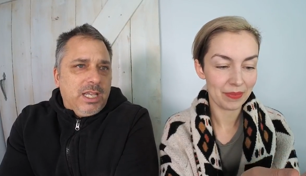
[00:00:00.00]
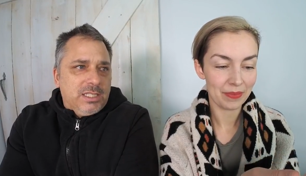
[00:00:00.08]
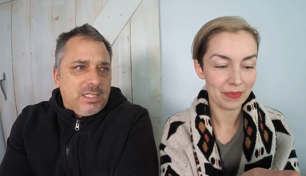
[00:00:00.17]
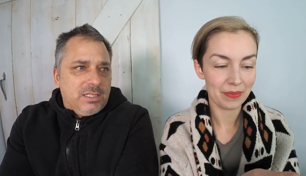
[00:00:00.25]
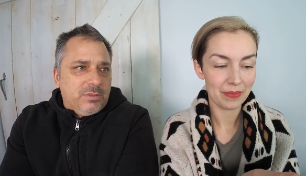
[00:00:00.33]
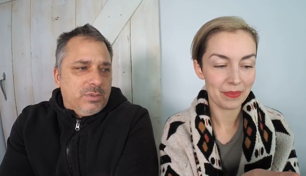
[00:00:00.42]

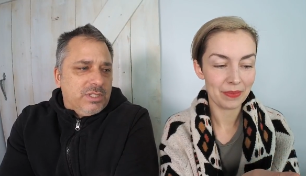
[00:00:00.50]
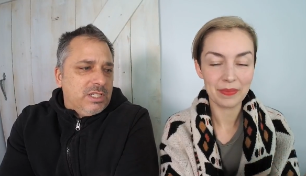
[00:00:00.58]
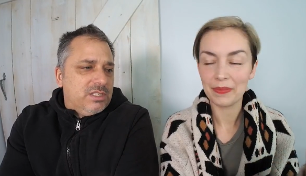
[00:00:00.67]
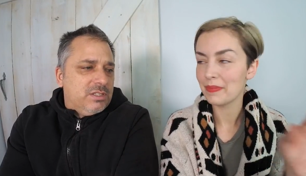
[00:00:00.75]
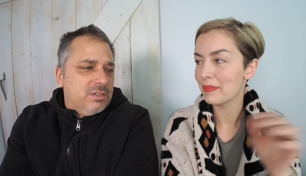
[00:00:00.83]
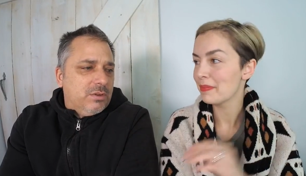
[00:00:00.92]

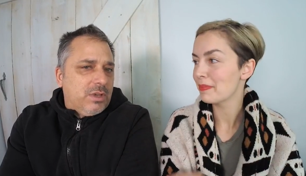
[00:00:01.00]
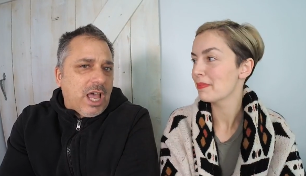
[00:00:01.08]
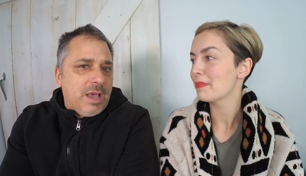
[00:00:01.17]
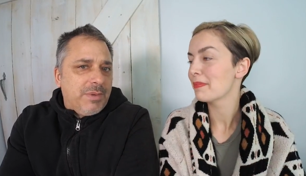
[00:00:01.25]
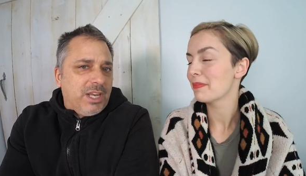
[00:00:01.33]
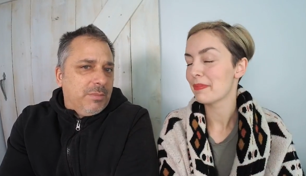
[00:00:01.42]
Speaker 1: this
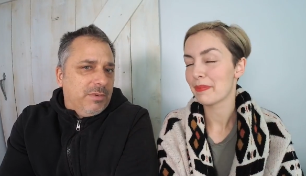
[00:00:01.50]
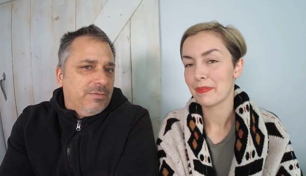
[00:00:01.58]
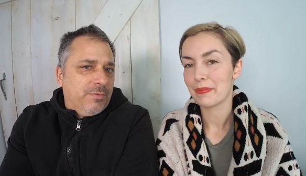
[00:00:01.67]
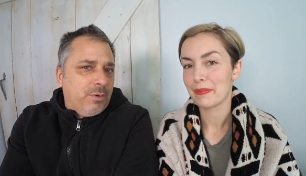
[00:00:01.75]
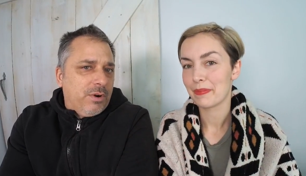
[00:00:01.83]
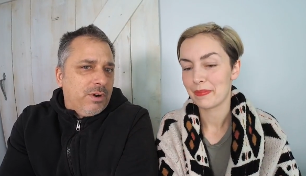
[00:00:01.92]
happening
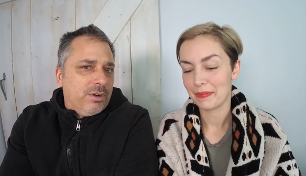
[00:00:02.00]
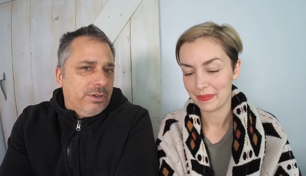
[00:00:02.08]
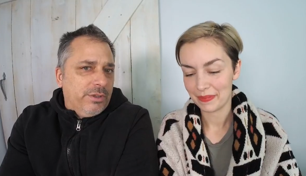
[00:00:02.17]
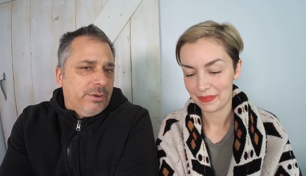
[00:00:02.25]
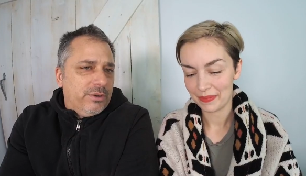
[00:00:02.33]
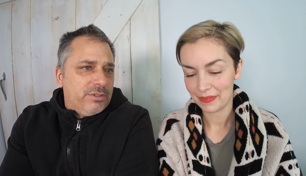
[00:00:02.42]
before New
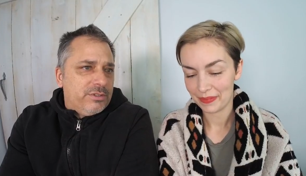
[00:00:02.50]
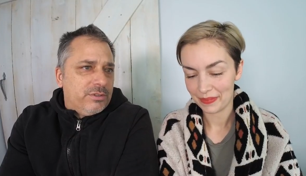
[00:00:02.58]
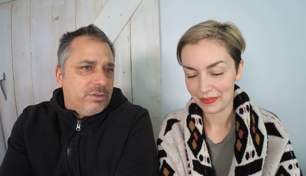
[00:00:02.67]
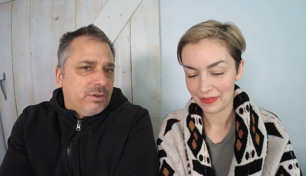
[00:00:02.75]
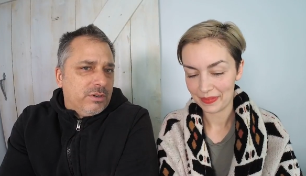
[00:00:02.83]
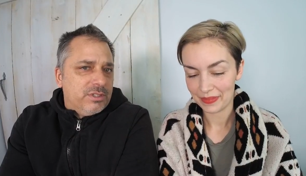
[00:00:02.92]
Year's,
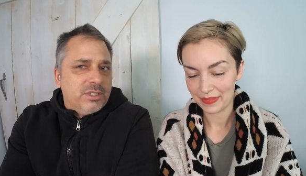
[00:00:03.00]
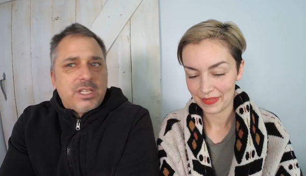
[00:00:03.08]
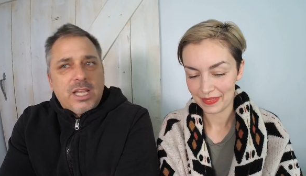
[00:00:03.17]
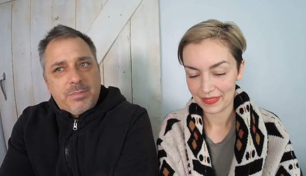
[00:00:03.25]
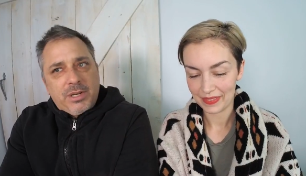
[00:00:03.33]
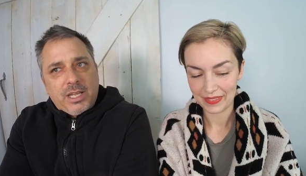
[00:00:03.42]
or is this
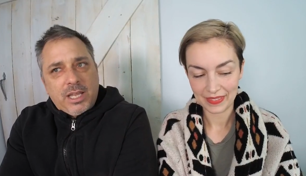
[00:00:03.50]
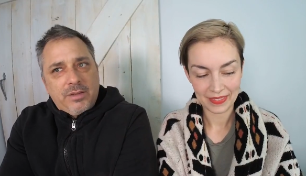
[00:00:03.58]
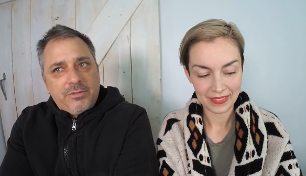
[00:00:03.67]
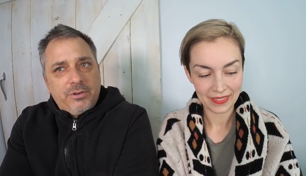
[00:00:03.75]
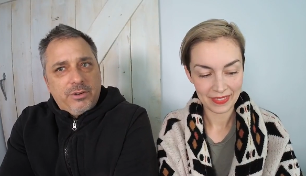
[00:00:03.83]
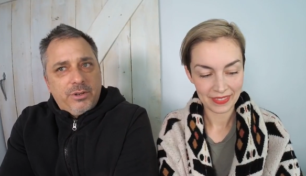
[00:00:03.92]
happening
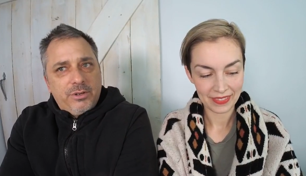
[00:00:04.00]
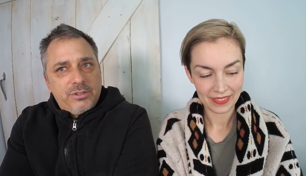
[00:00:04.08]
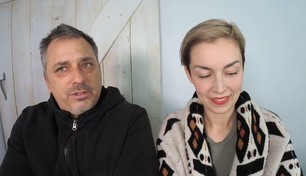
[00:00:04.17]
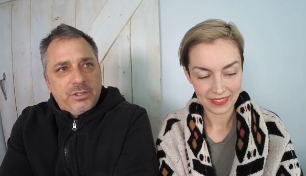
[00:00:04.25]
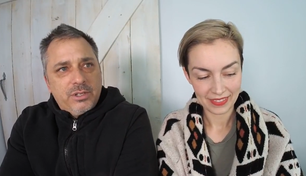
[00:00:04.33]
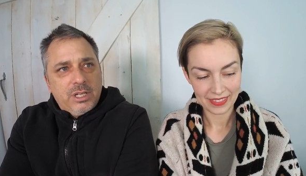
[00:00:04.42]
after New
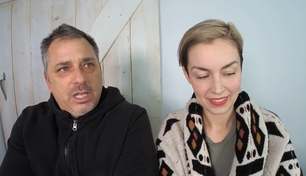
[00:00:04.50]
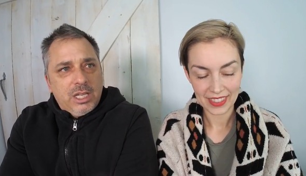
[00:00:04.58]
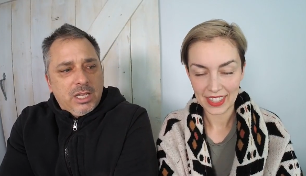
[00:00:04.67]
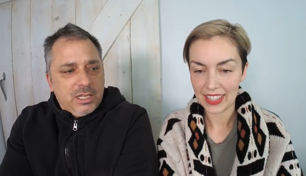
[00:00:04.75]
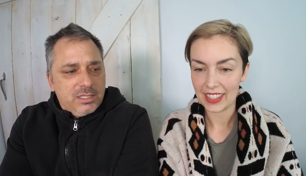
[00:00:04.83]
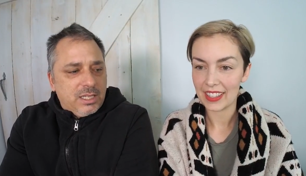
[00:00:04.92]
Year's?
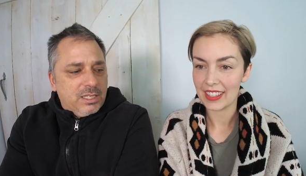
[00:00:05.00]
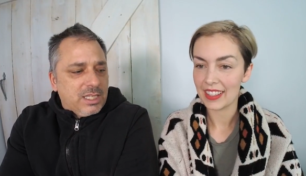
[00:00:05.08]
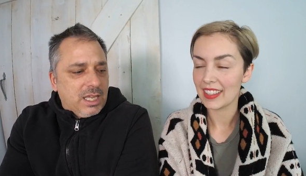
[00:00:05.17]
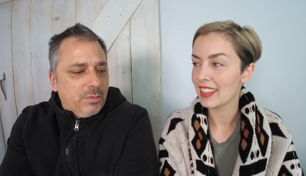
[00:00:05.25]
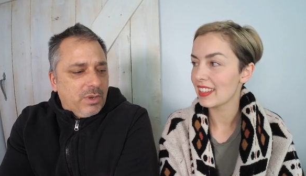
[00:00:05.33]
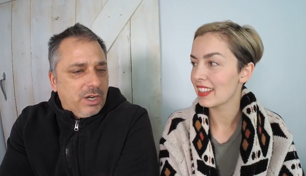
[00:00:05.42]
Because that's
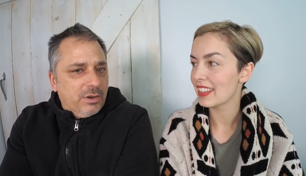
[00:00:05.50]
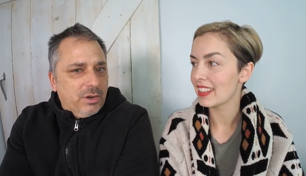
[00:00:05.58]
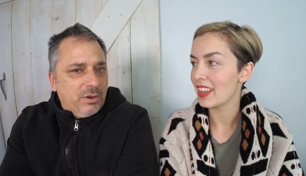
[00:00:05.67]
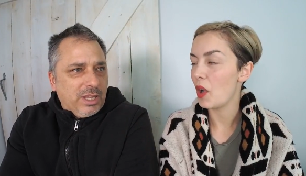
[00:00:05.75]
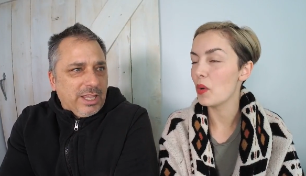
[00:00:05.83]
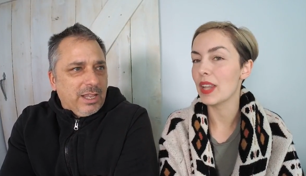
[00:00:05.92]
kind of what I
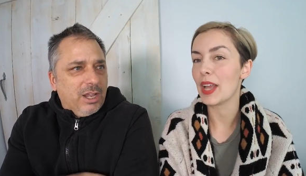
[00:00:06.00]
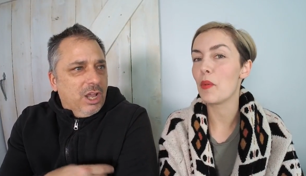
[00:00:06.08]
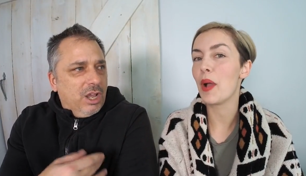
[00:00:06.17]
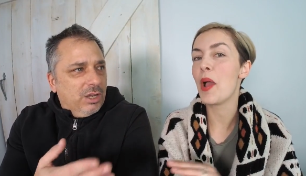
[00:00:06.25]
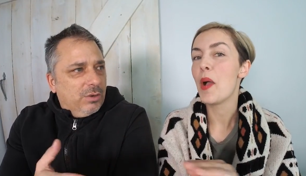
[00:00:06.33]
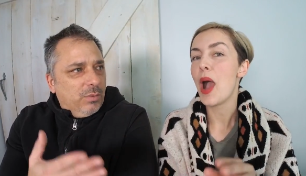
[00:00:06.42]
know.
Speaker 2: Oh,
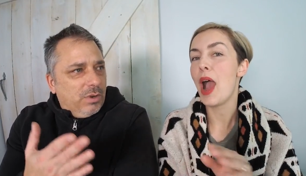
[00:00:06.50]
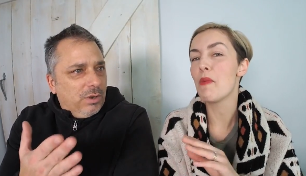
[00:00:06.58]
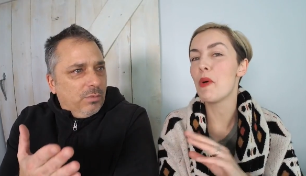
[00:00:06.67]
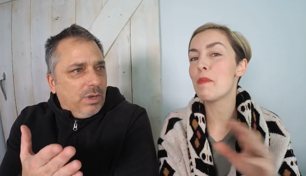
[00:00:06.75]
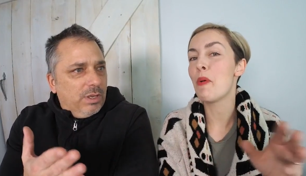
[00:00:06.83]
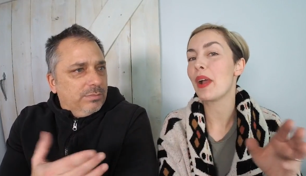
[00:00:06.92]
at
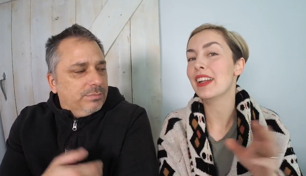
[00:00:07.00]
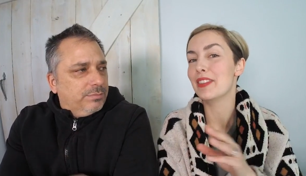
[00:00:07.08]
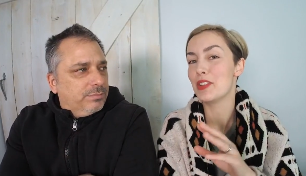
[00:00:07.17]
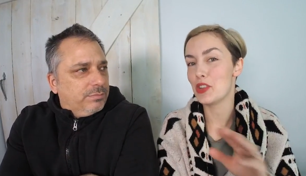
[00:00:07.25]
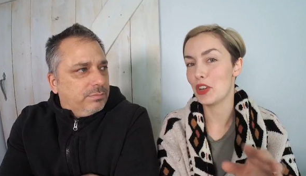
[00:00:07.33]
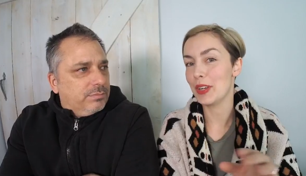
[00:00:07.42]
what point in
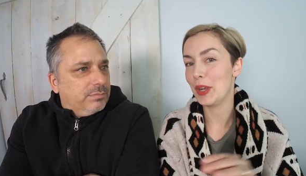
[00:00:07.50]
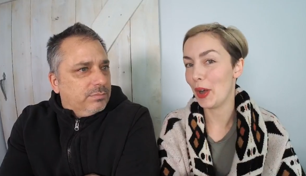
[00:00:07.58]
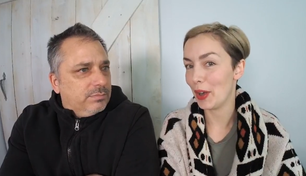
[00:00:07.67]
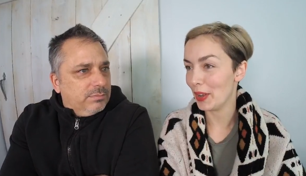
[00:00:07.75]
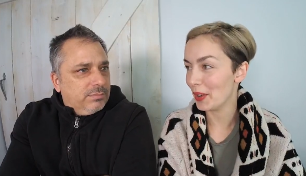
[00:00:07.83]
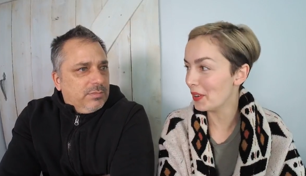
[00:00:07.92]
the journey
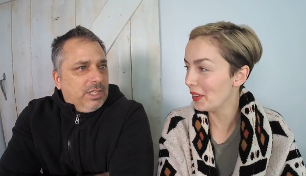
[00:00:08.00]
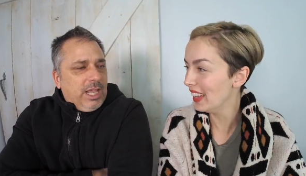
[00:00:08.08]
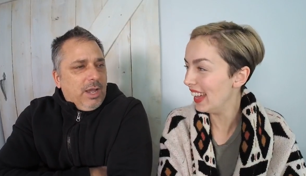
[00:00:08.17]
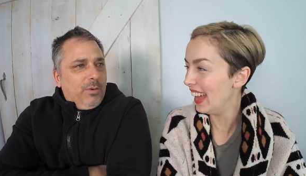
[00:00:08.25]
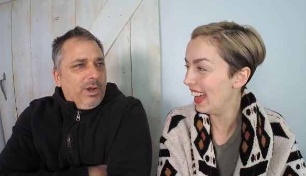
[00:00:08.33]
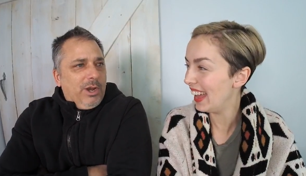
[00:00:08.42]
are you?
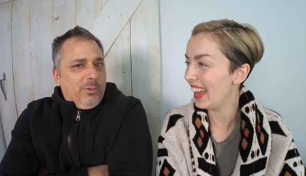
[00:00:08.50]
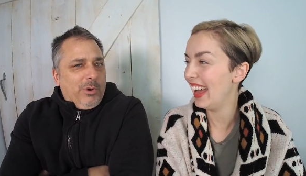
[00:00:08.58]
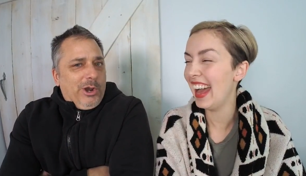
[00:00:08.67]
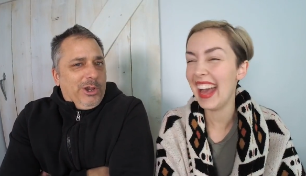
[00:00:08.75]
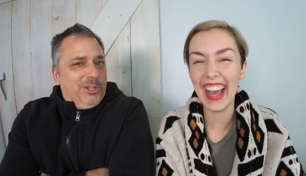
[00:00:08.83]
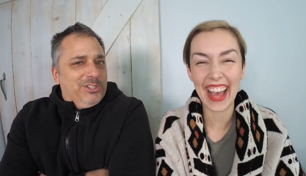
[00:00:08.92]
Speaker 1: Yeah, where
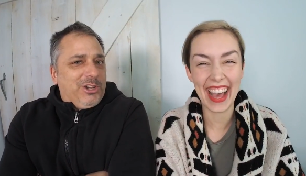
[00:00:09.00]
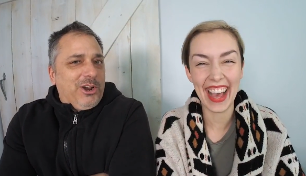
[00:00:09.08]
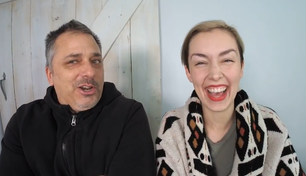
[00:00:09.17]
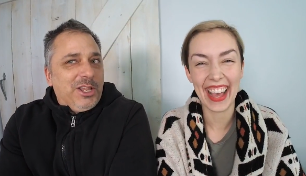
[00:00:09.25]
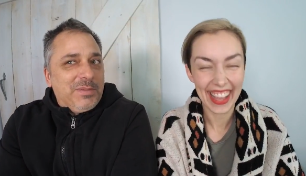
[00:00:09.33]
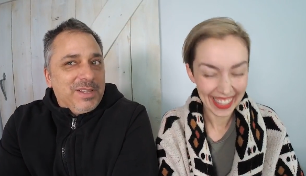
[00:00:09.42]
are you
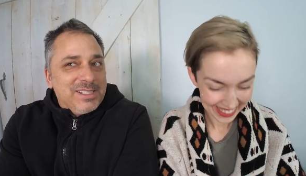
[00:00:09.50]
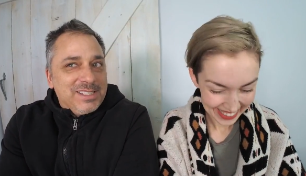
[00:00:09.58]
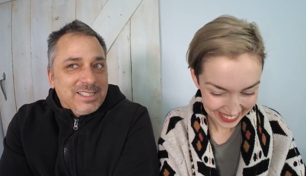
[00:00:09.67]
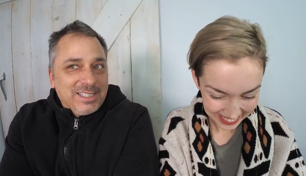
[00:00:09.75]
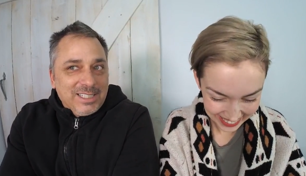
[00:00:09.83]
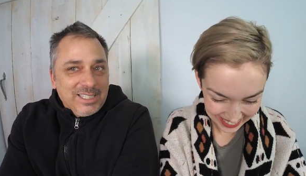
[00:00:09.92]
starting? Because
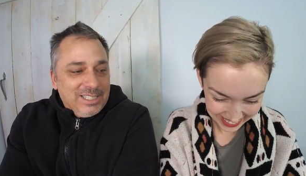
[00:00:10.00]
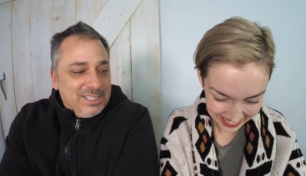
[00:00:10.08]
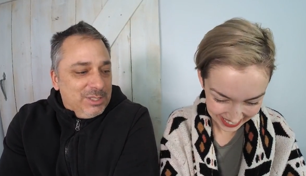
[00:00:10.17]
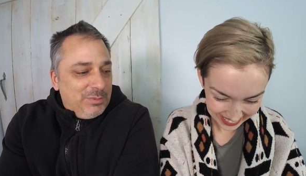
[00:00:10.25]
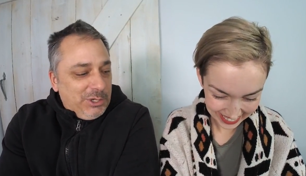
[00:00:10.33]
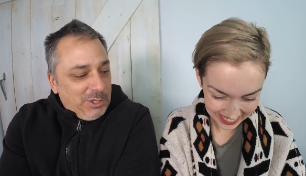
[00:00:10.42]

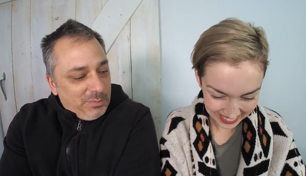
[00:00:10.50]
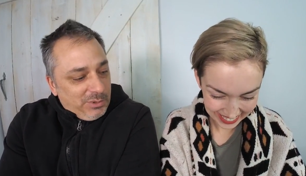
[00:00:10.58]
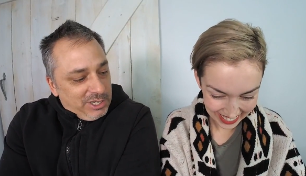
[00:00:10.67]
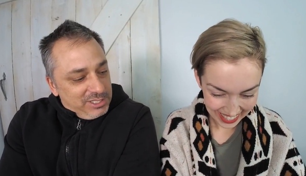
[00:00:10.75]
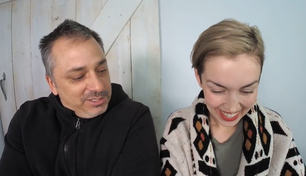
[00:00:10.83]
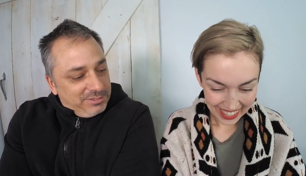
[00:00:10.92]
it's pretty
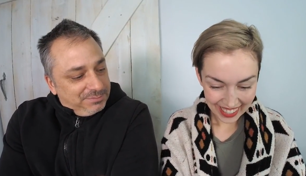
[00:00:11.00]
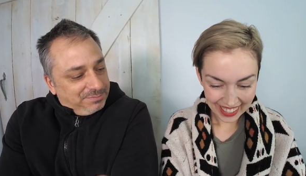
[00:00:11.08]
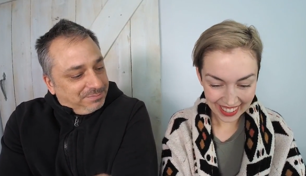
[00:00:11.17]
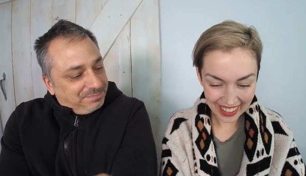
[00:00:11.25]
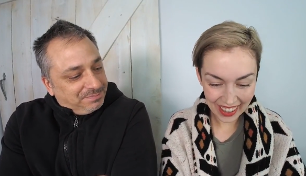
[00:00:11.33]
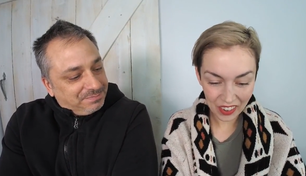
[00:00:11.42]
impressive.
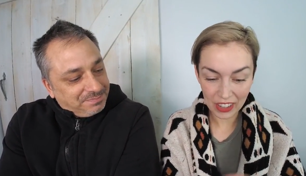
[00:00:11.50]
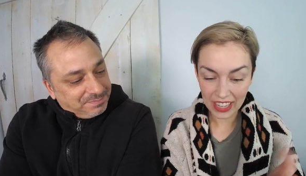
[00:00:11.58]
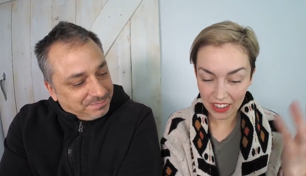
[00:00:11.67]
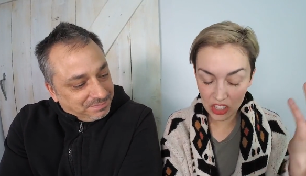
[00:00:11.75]
Speaker 2: Well,